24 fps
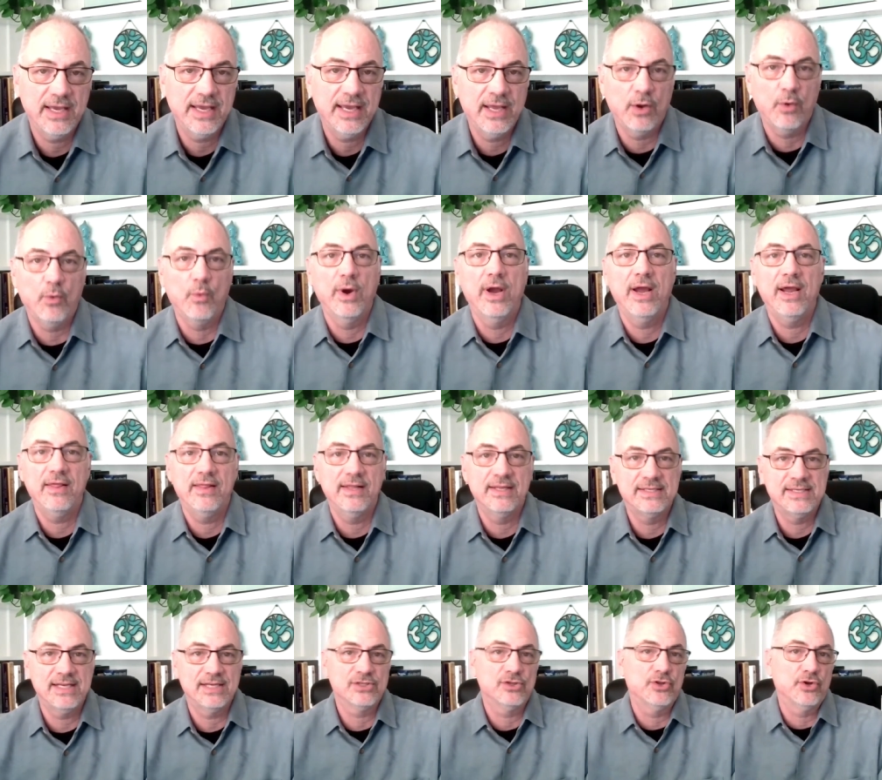in a way that
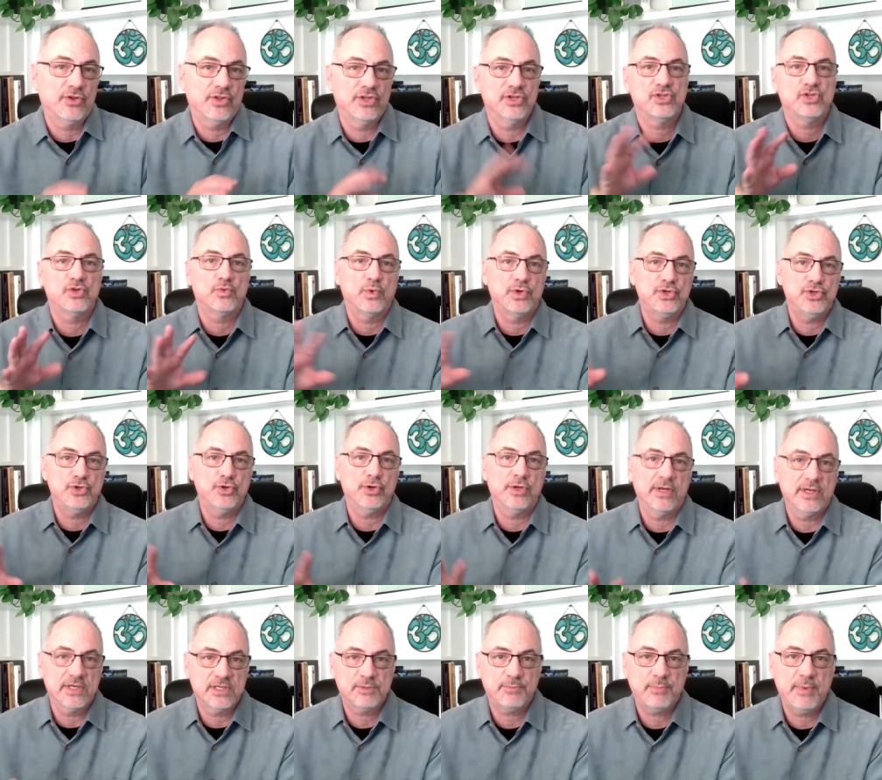says look this is what you
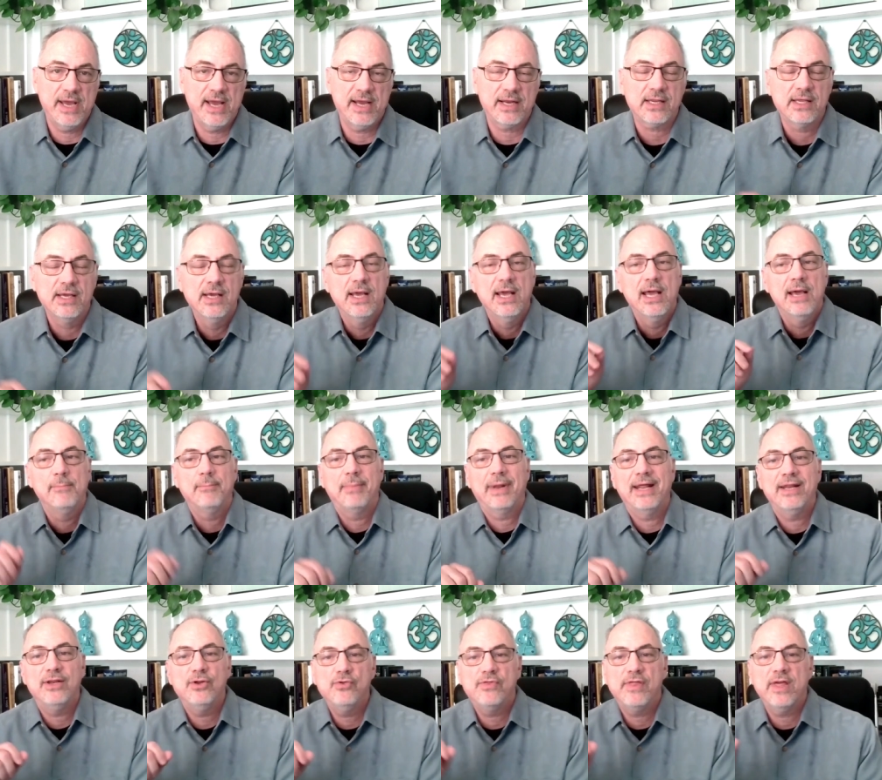can expect but
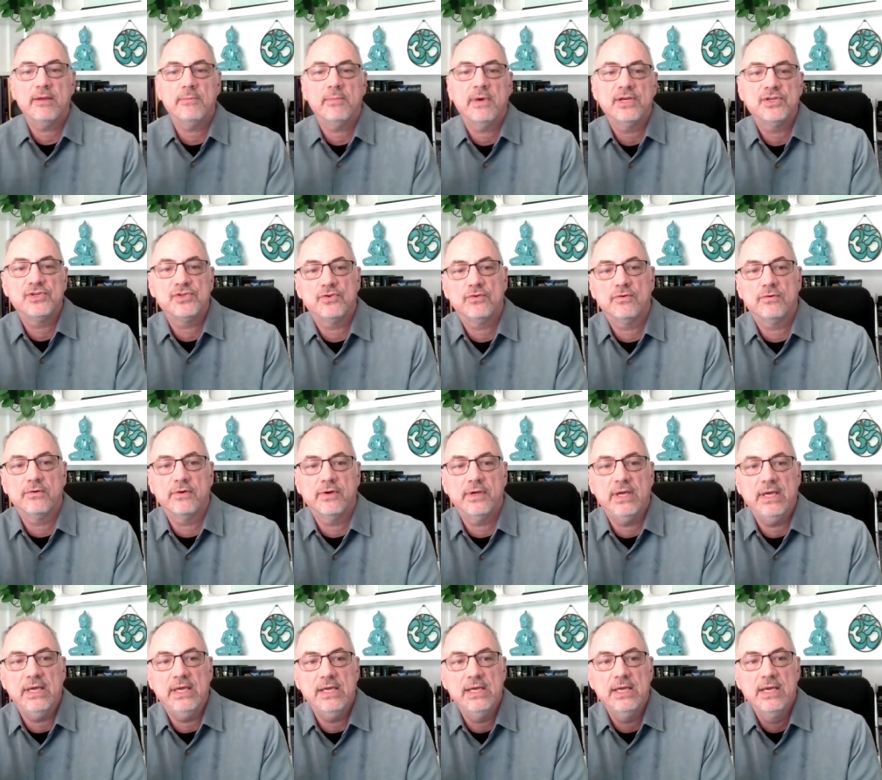i do think my
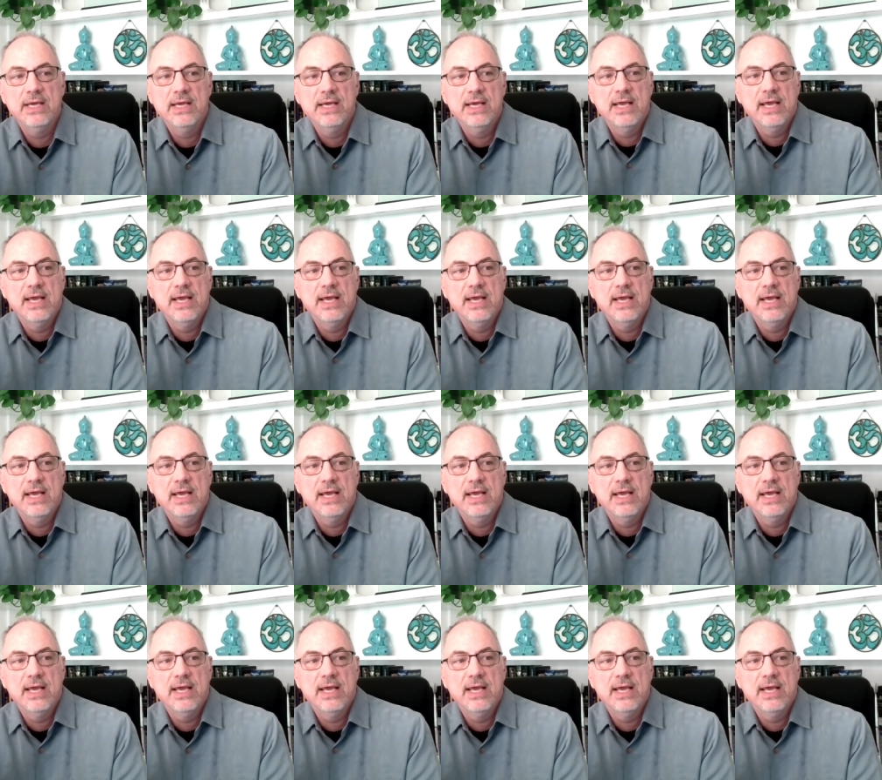story